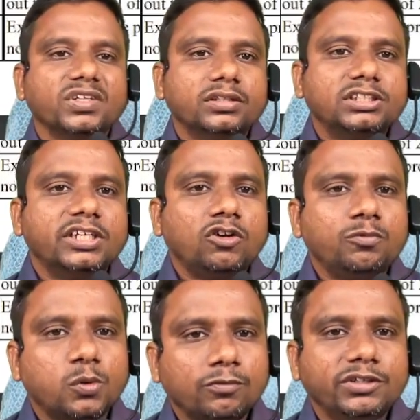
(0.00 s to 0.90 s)
The share of
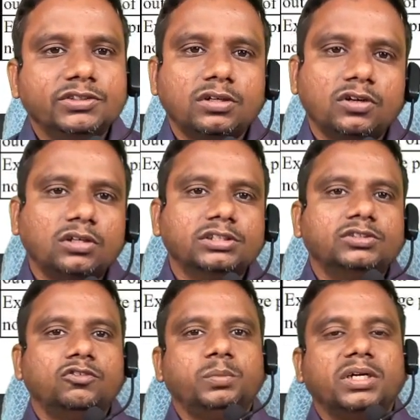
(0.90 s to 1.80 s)
profits or losses
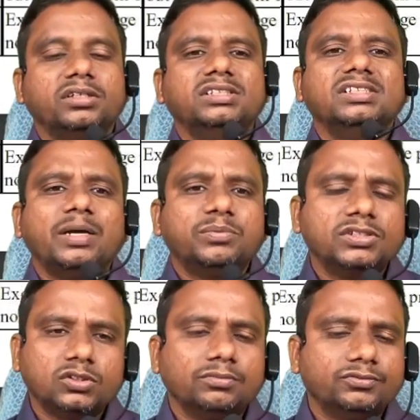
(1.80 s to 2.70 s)
of partners in the absence
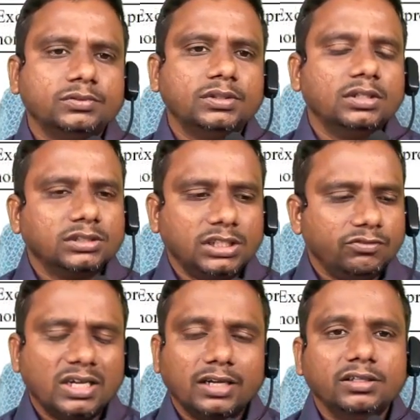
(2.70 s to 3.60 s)
of,
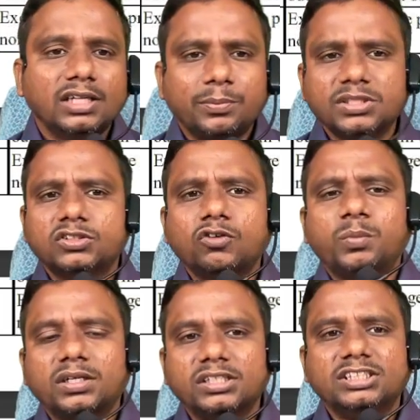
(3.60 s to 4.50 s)
see, in the absence of
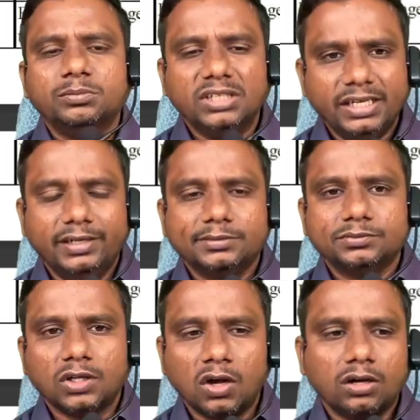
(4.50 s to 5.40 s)
partnership deed,
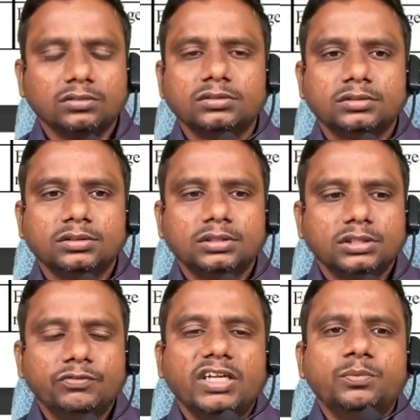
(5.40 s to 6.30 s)
or
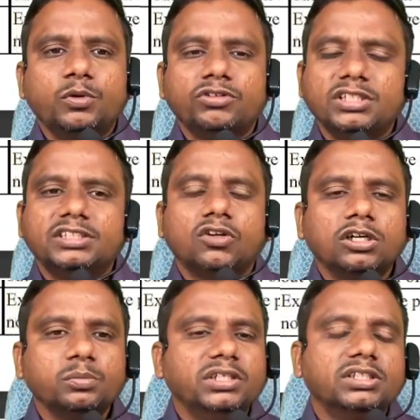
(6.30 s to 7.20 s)
any provision is not
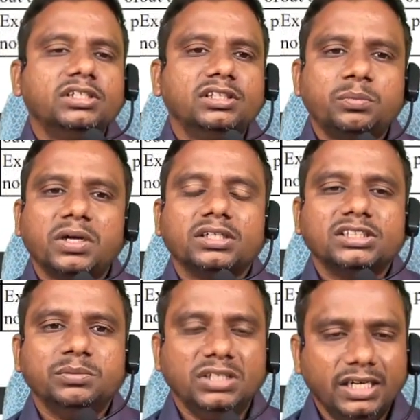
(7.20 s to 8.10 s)
mentioned in the
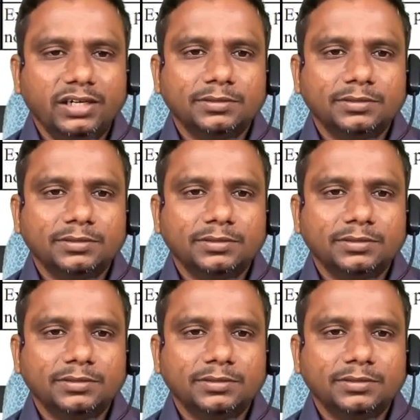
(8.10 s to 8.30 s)
partnership deed,